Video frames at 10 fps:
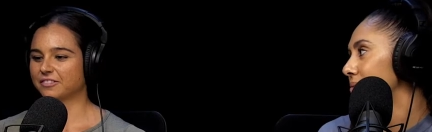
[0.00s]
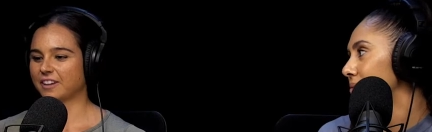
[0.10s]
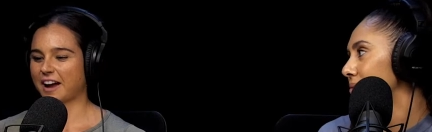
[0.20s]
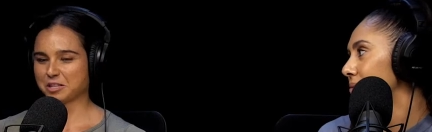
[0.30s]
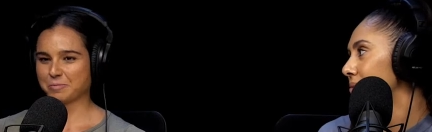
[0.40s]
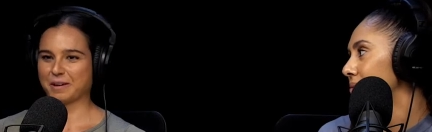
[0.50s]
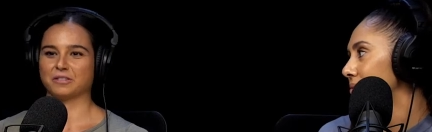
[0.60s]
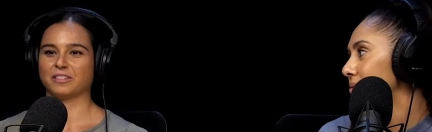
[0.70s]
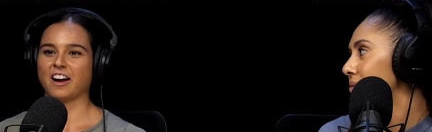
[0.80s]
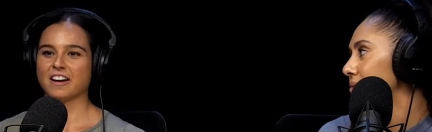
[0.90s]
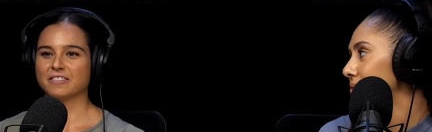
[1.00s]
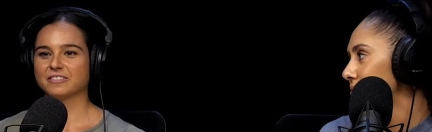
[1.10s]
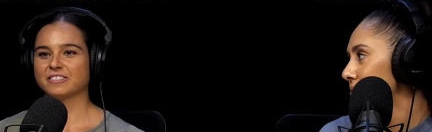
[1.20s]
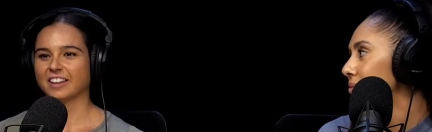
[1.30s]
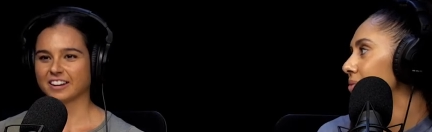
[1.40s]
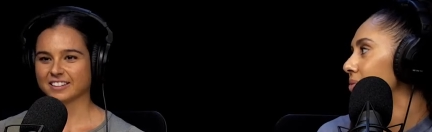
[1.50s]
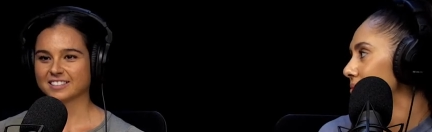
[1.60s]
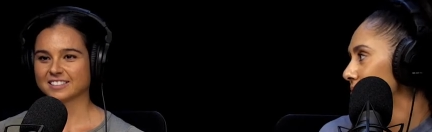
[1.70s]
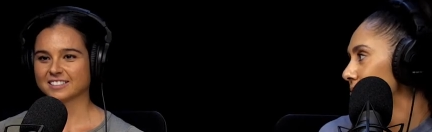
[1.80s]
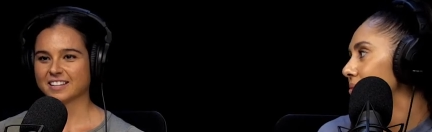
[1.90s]
Speaker 1: aspects of life, like,
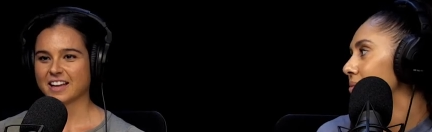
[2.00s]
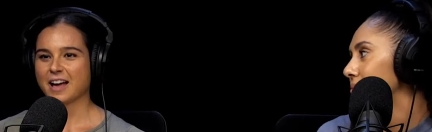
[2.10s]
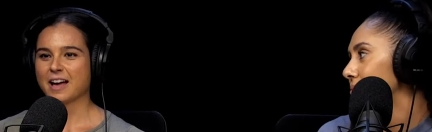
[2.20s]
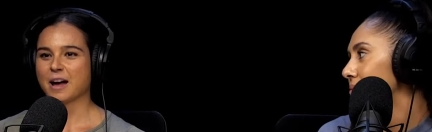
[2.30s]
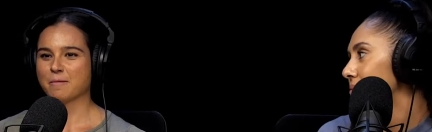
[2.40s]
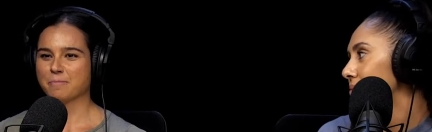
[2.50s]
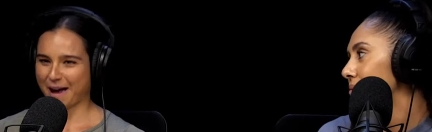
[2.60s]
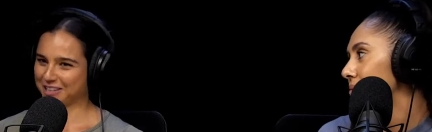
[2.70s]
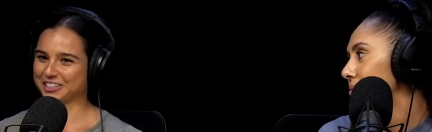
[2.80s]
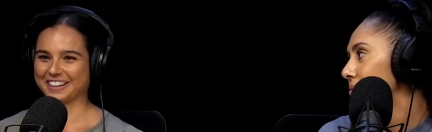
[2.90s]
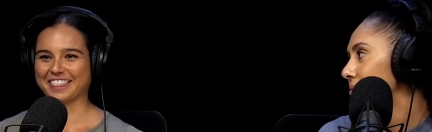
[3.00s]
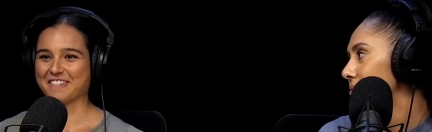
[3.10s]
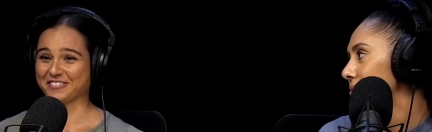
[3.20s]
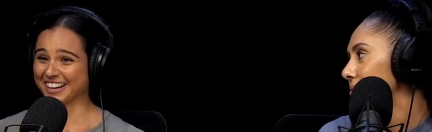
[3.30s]
I'm a passionate lover.